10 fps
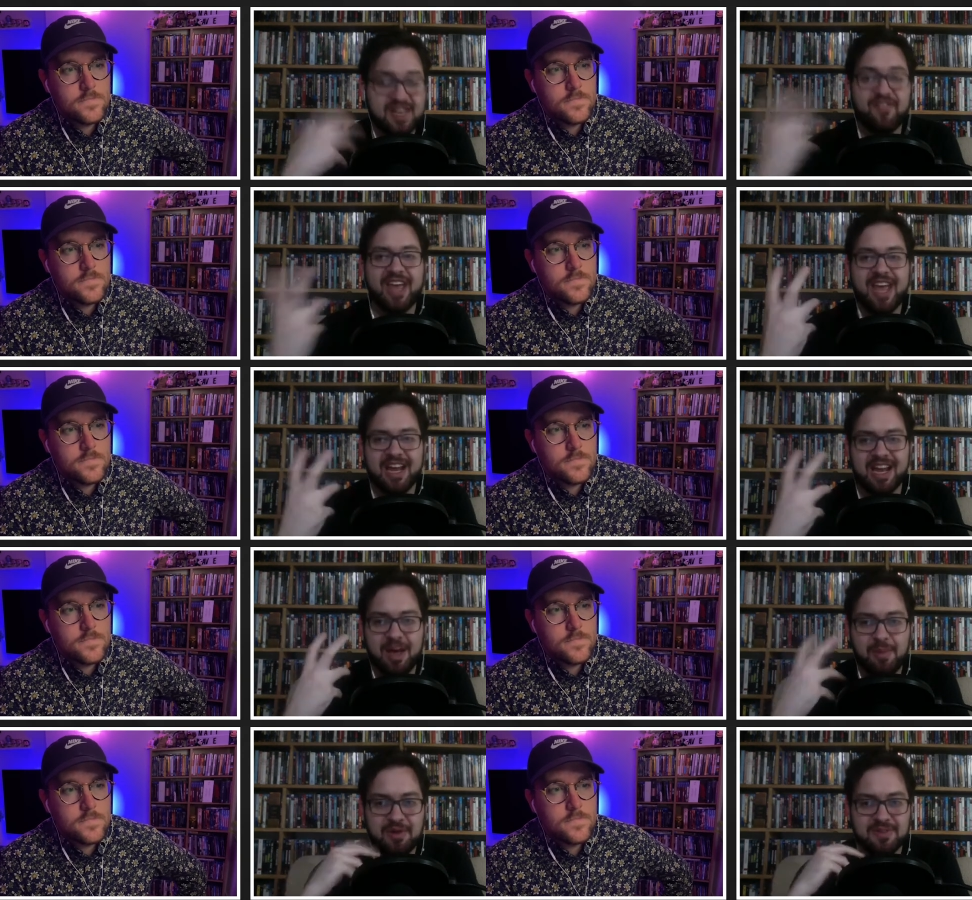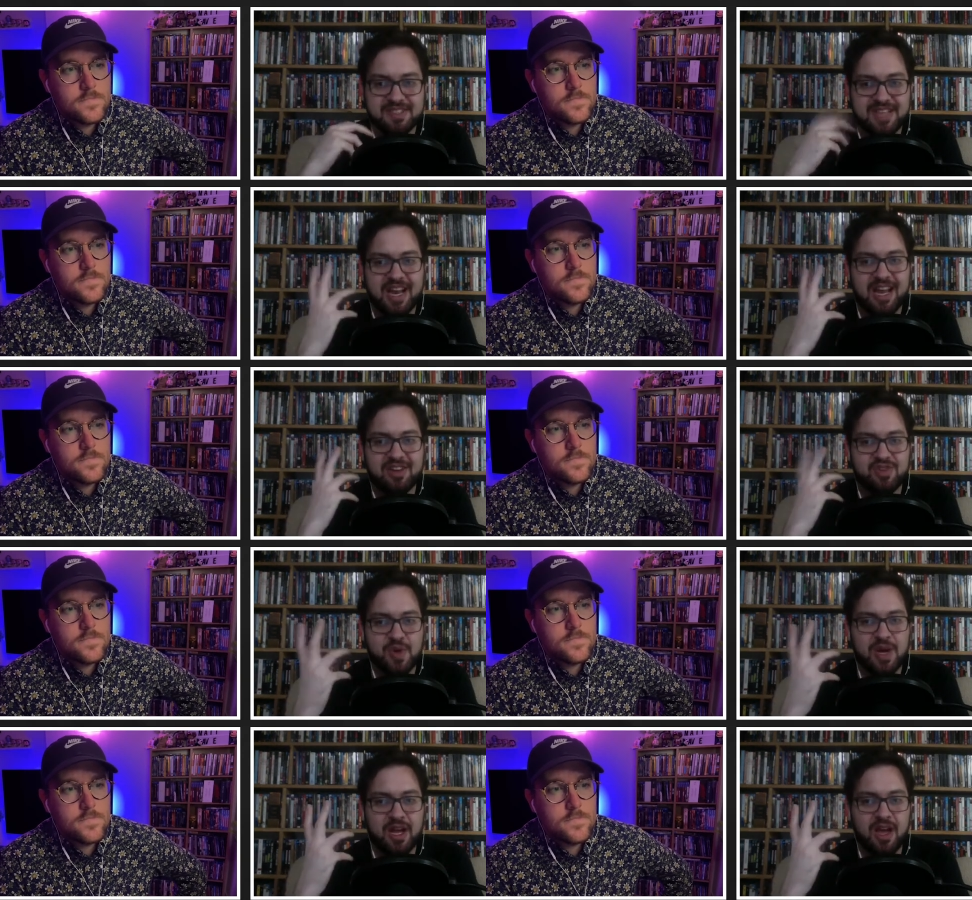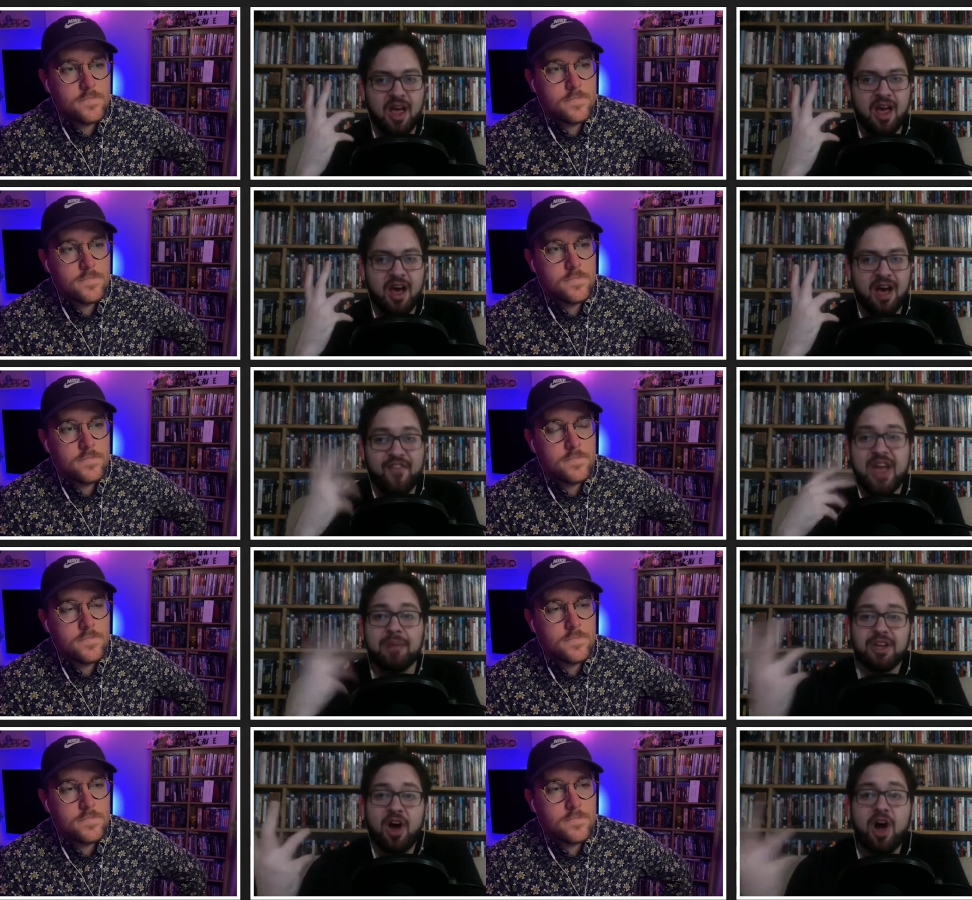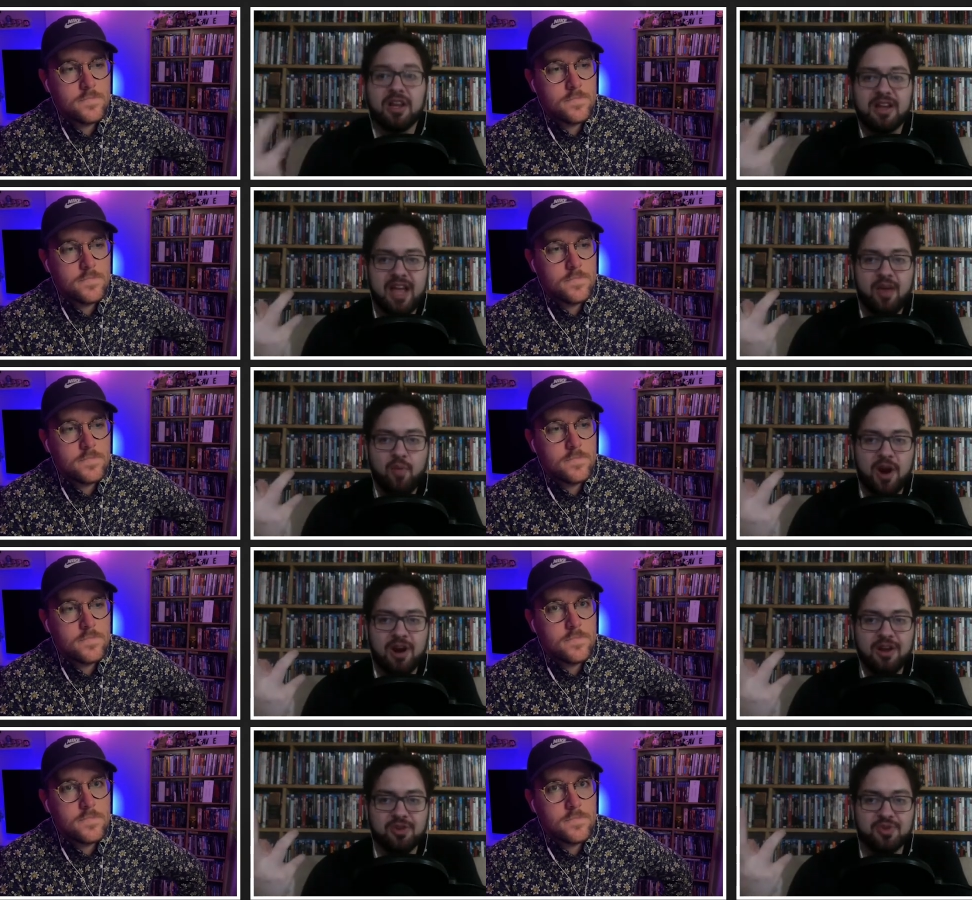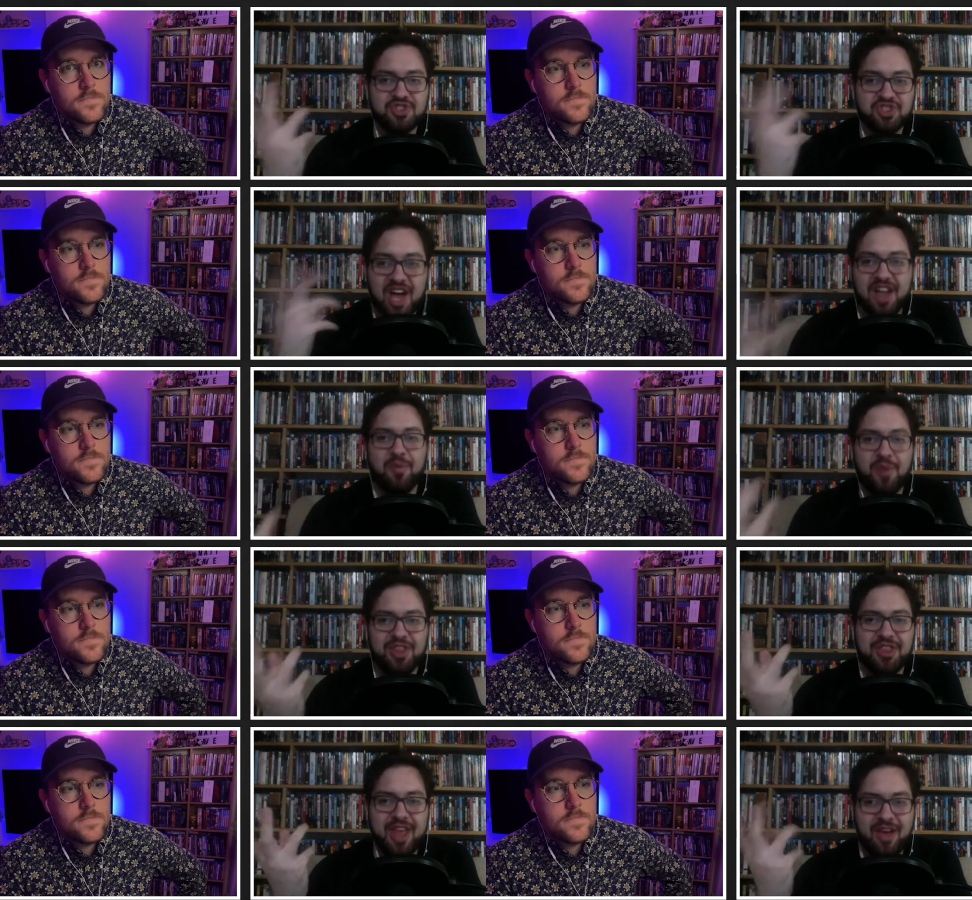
Speaker 1: and suffocating about setting it during a family holiday where you're stuck with